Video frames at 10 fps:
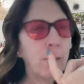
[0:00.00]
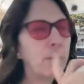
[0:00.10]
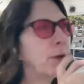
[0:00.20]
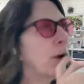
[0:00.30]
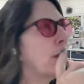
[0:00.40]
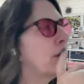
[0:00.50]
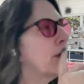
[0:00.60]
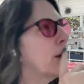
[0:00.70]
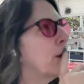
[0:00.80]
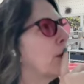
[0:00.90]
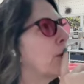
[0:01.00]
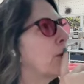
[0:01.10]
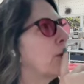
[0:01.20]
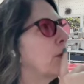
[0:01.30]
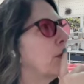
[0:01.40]
I was
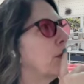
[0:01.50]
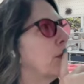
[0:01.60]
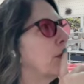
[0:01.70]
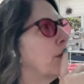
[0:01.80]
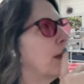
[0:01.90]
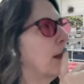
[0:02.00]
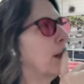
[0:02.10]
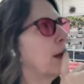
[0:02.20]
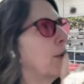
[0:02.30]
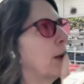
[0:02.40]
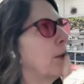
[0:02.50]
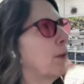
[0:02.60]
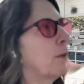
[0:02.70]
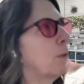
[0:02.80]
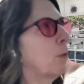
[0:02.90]
also thinking
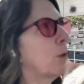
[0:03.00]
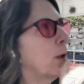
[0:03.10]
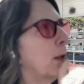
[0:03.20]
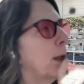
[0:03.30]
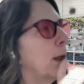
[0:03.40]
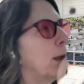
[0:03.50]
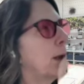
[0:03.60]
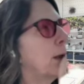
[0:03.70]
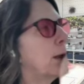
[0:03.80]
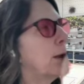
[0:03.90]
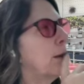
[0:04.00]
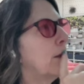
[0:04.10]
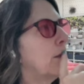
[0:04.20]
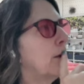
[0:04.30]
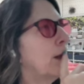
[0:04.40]
about this morning,
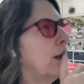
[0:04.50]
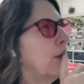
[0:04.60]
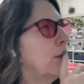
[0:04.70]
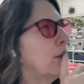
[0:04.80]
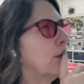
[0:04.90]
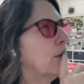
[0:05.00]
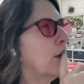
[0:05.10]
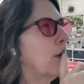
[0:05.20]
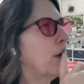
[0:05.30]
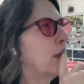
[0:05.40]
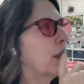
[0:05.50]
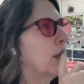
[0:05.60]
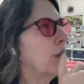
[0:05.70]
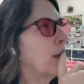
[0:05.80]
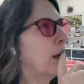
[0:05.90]
the reading was
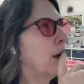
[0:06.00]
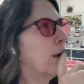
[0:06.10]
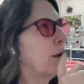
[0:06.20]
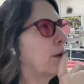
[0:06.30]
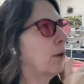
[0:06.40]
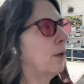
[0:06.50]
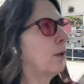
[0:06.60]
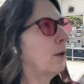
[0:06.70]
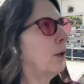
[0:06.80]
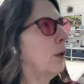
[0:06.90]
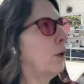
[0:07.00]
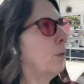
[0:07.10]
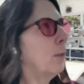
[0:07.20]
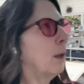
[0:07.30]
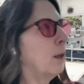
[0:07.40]
talking about
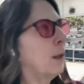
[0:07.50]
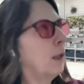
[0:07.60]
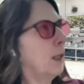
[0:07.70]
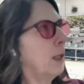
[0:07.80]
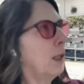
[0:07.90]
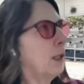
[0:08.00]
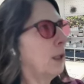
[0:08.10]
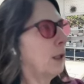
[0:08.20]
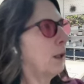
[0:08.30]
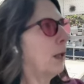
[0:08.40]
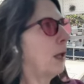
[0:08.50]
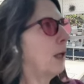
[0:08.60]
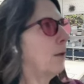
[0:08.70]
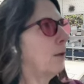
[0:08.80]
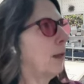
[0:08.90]
humility, like
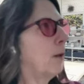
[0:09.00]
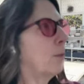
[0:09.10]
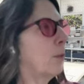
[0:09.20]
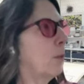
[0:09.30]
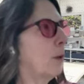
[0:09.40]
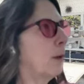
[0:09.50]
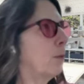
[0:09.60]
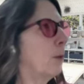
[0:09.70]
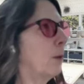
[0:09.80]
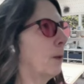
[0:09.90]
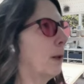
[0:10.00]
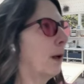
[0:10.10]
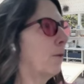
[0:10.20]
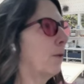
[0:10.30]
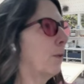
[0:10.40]
getting to that point where we
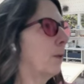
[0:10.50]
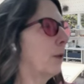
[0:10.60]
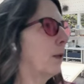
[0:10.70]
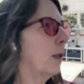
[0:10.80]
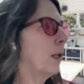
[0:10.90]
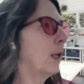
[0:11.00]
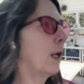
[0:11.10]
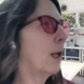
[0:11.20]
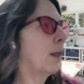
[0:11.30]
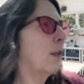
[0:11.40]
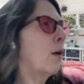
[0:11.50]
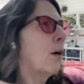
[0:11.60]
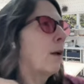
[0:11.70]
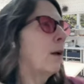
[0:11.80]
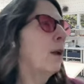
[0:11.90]
have humility. And I
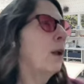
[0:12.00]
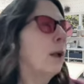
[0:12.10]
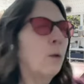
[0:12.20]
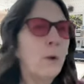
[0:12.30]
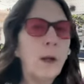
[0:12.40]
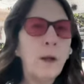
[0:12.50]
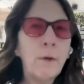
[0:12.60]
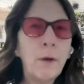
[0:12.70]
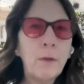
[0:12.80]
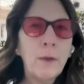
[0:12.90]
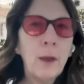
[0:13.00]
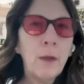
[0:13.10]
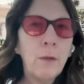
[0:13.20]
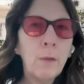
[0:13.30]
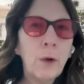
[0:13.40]
thought what I wrote
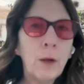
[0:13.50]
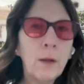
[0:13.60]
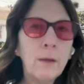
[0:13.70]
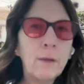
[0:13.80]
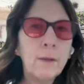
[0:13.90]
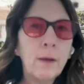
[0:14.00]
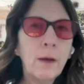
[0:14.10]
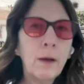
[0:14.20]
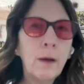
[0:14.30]
down was